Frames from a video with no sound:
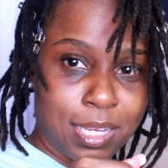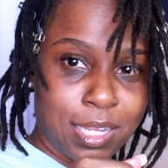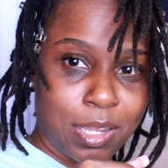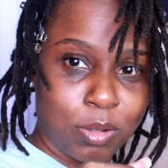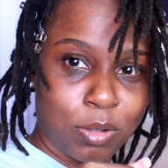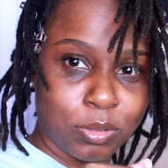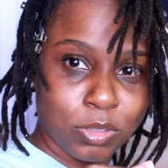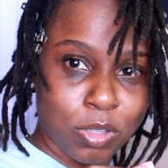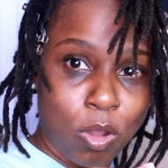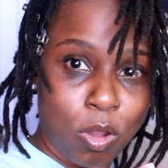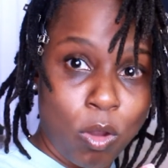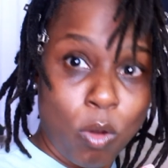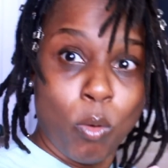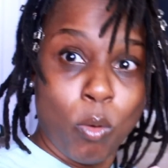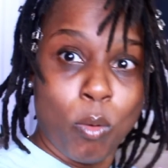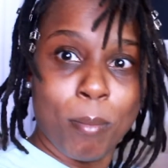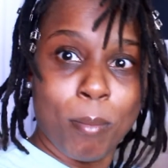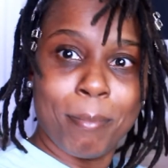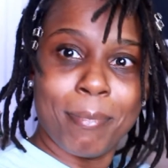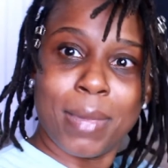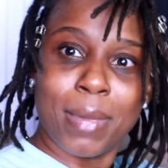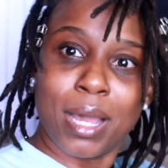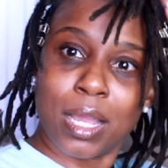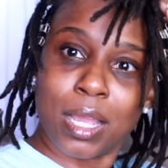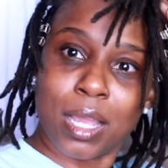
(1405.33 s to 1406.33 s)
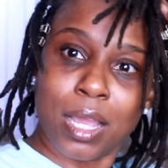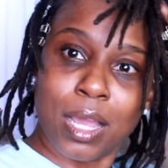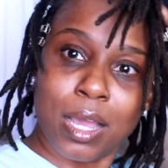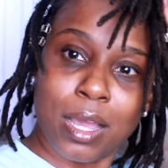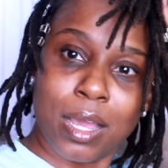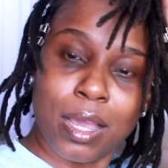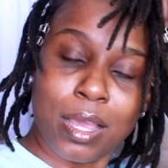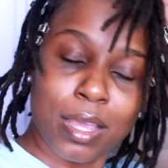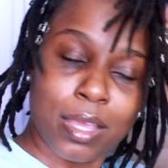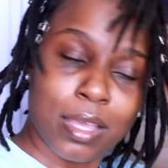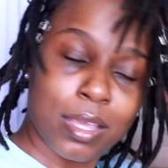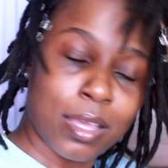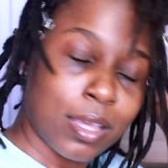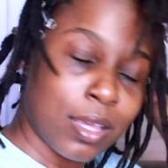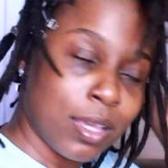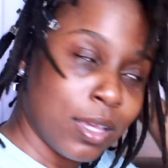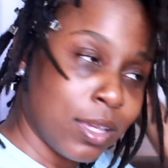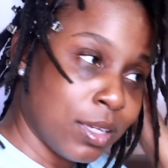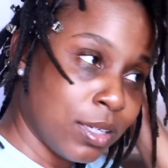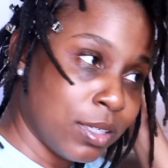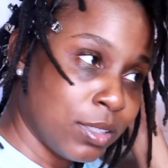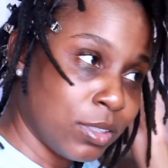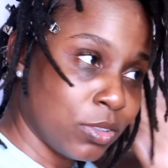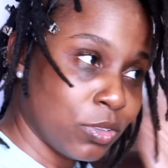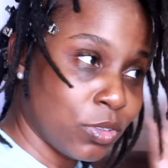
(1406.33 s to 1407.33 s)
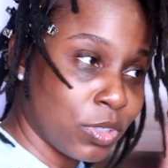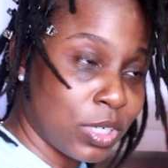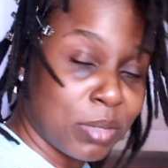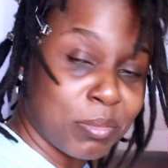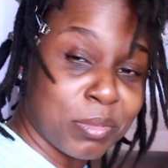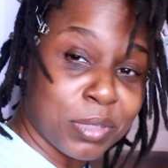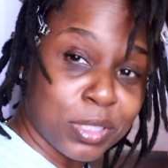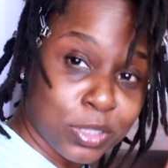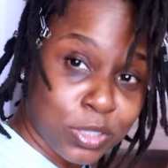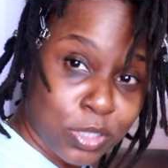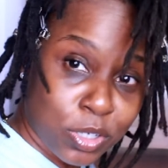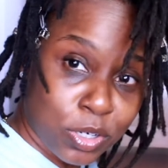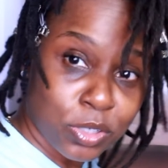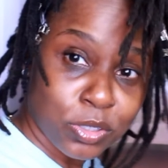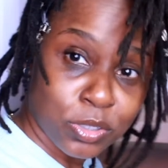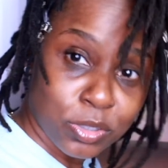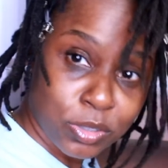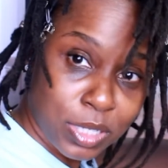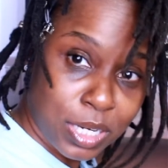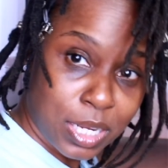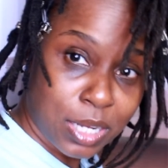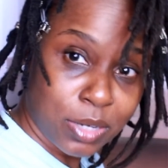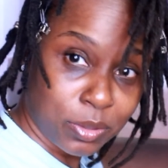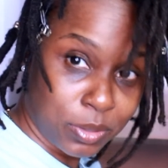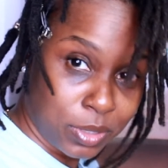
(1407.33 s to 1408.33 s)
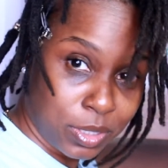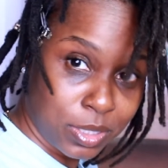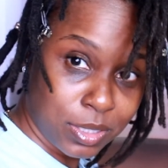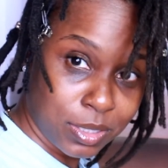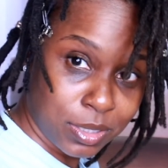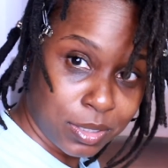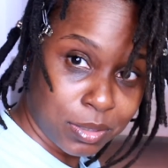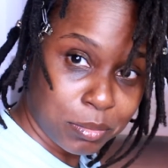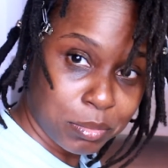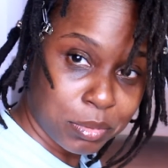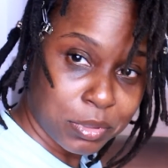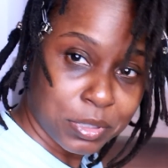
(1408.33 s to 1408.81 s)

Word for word: Like I was like, oh my god, you know that must hurt out here.